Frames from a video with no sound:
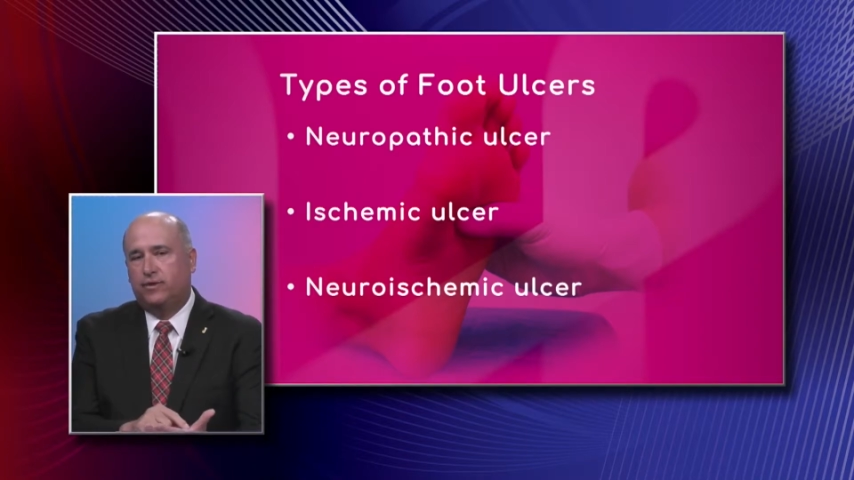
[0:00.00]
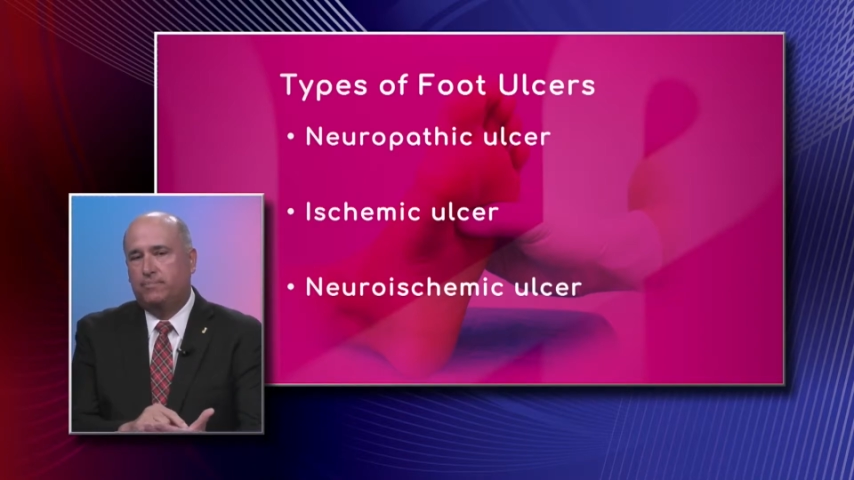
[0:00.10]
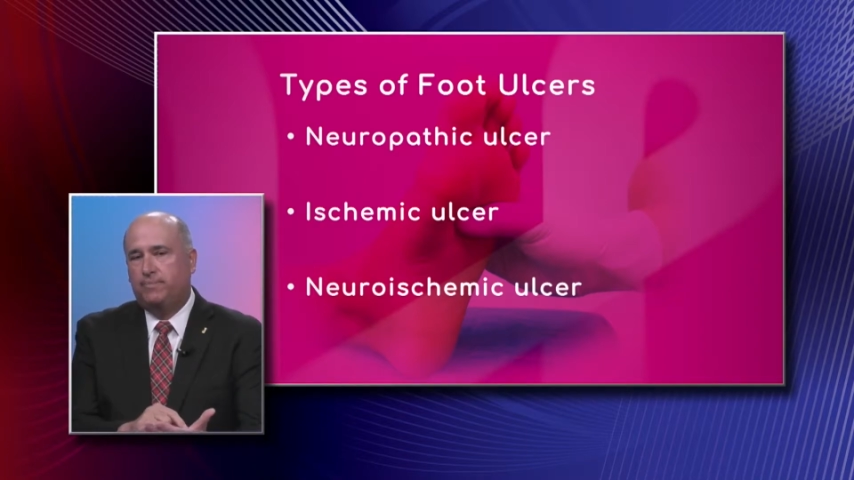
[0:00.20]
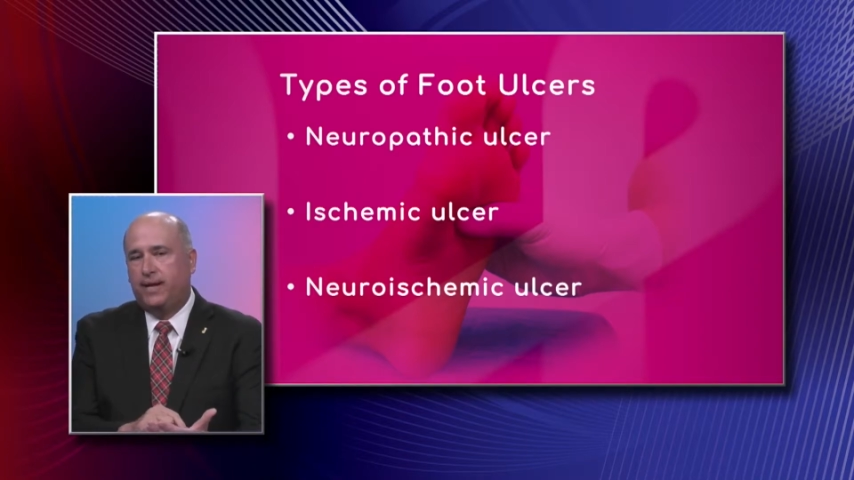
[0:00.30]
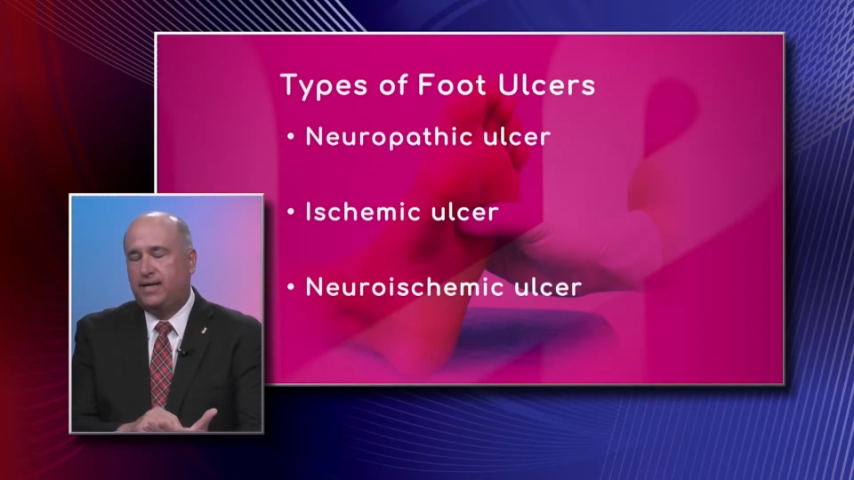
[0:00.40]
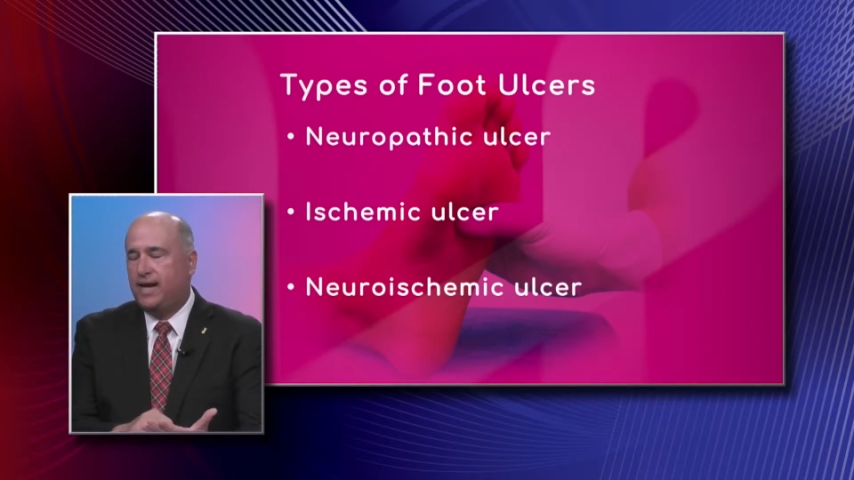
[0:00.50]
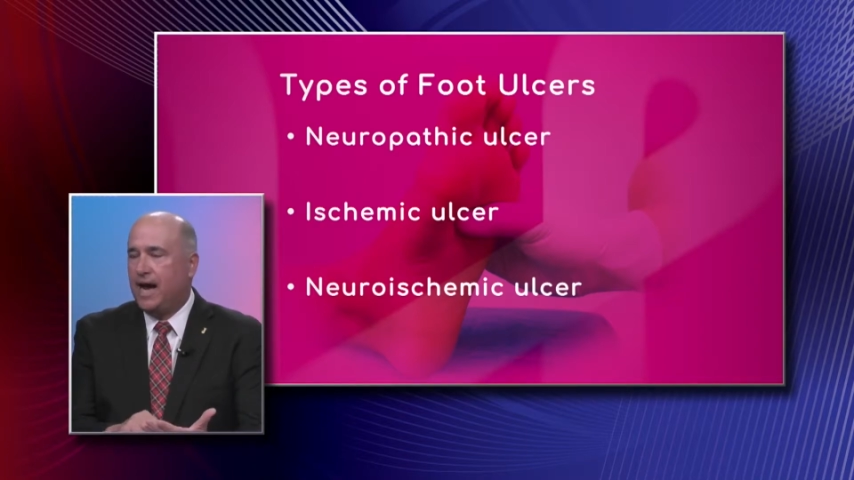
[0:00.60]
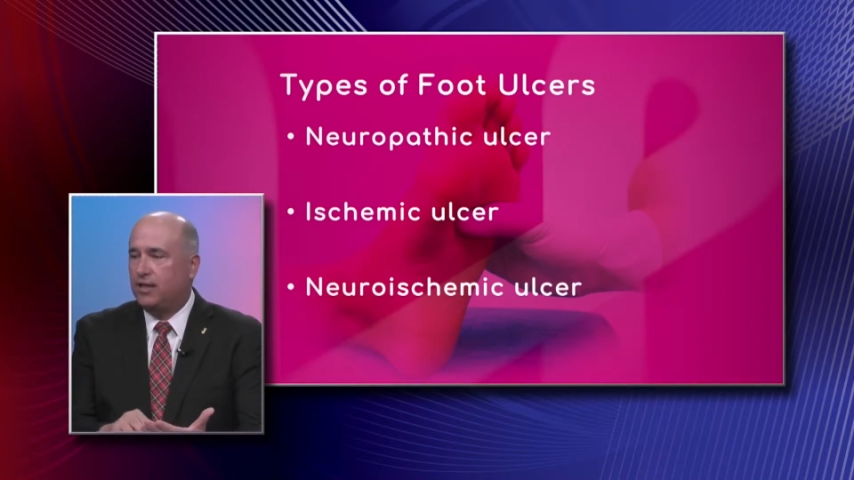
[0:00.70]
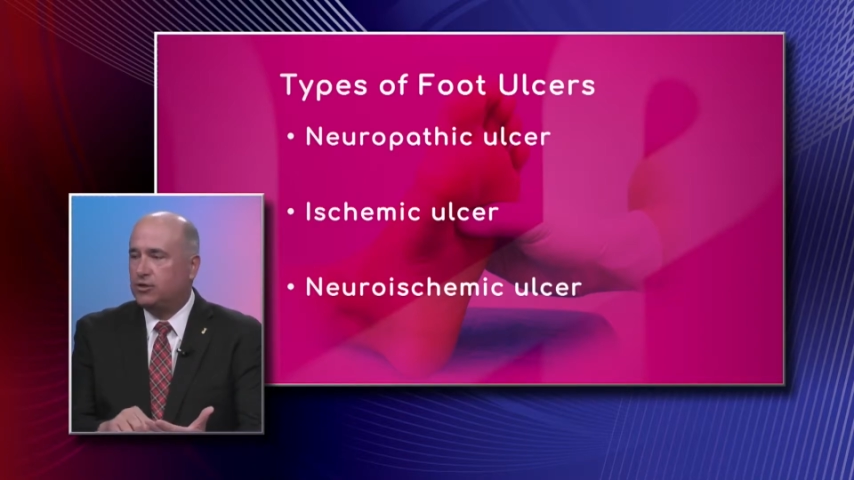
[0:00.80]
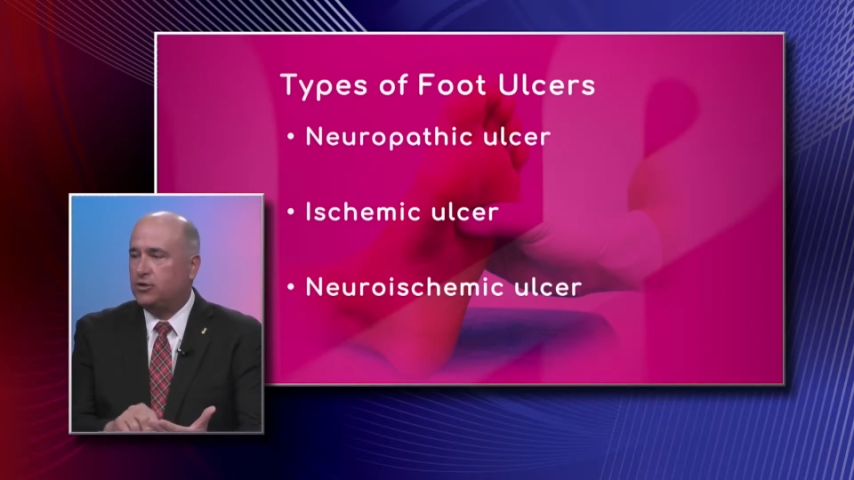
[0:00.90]
the big
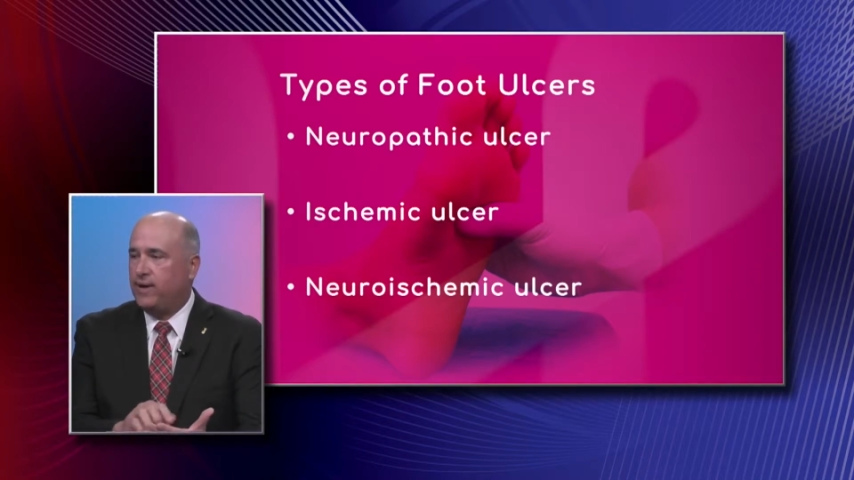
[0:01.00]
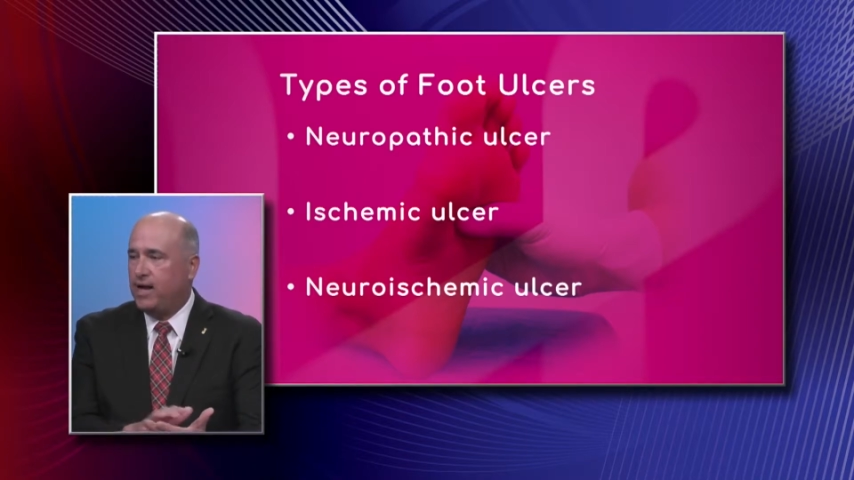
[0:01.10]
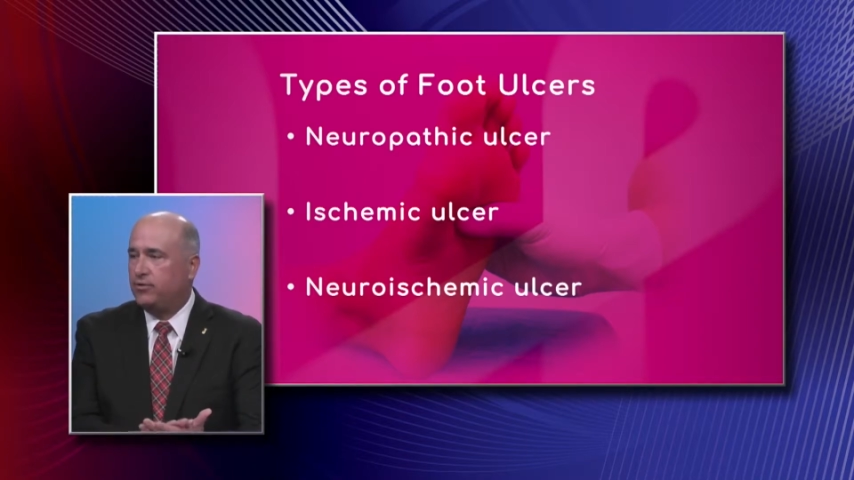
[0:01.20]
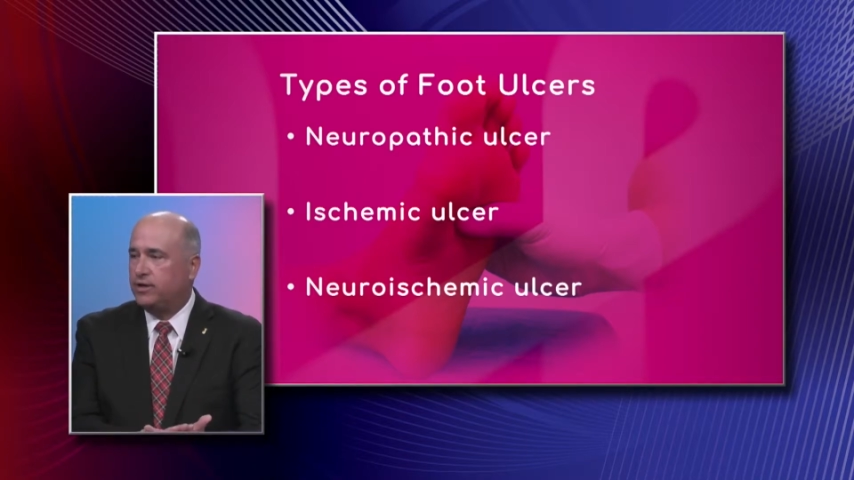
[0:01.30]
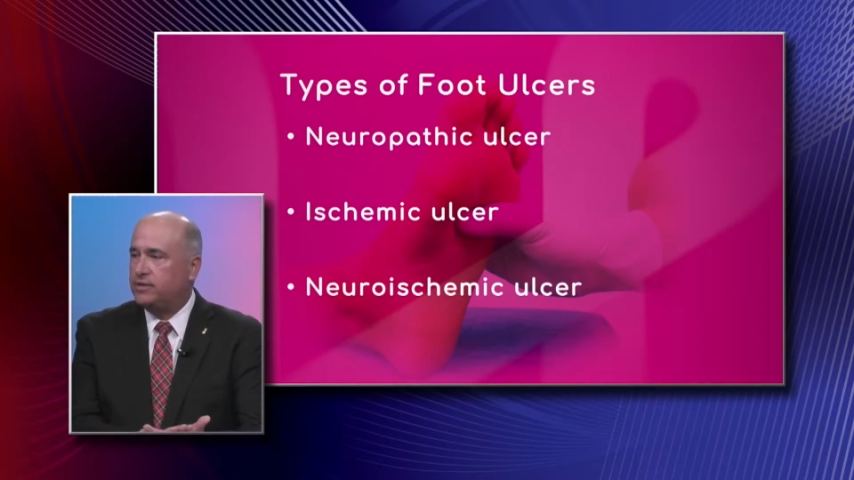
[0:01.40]
callus around it